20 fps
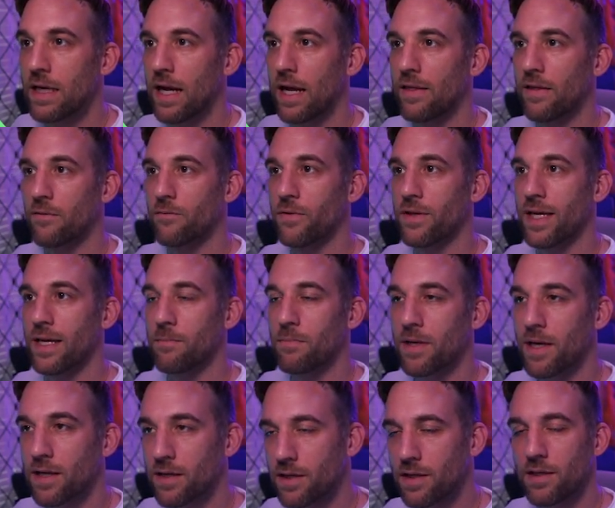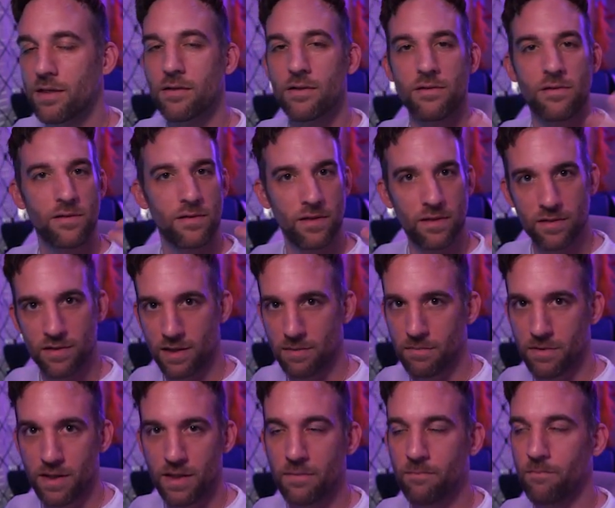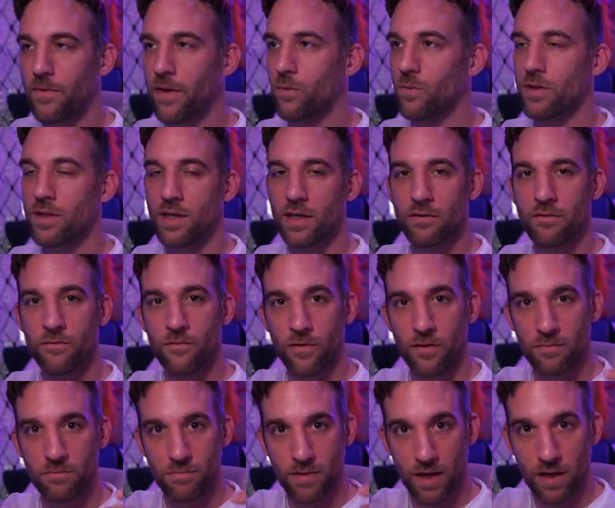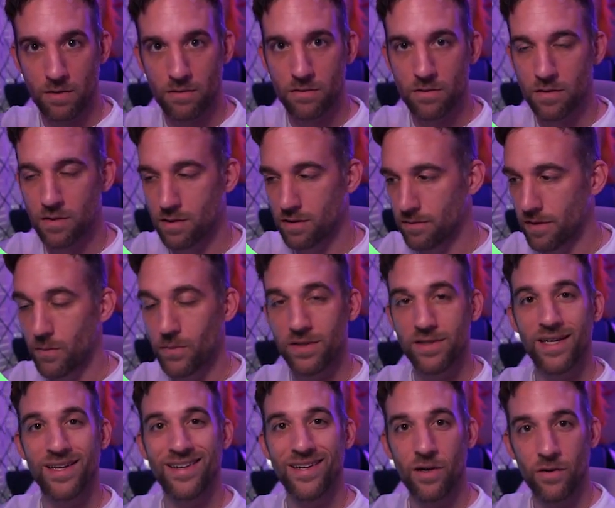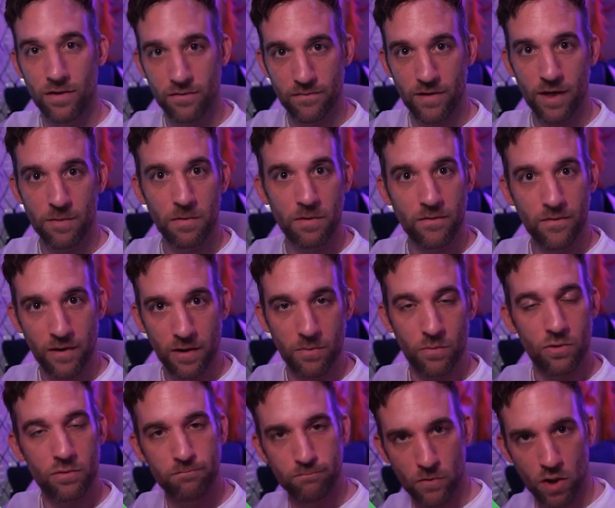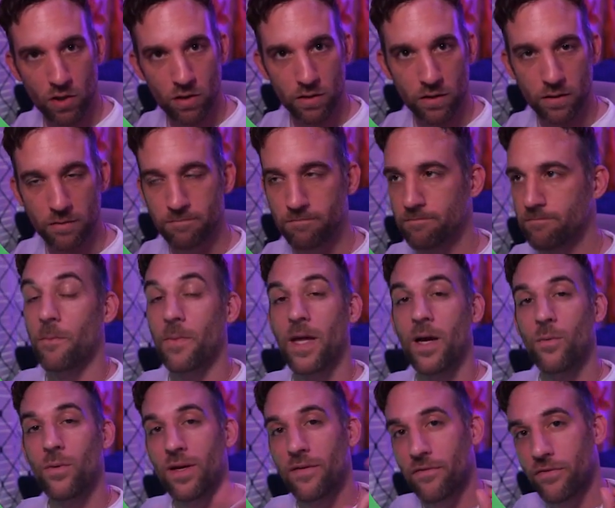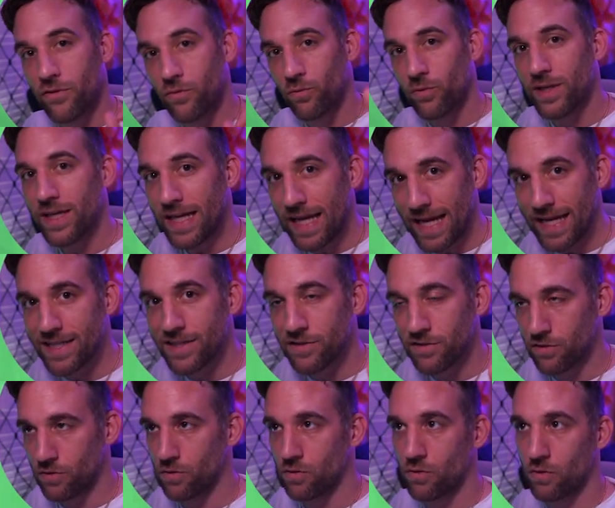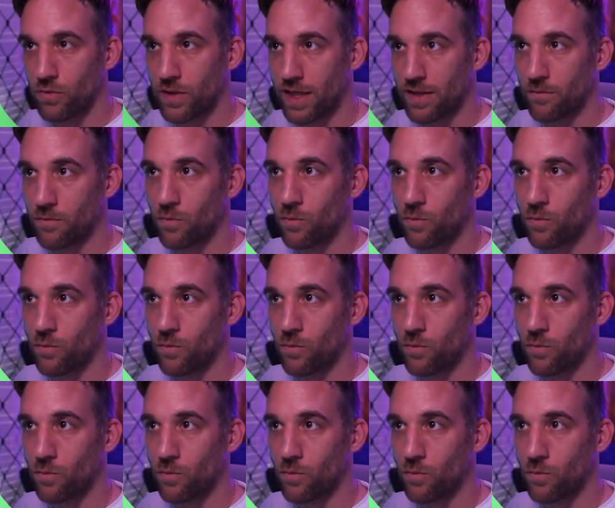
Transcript: And then for the API key, this is the same thing that we get from our, uh, that we set in our environment variable earlier. Now we have three agents to create.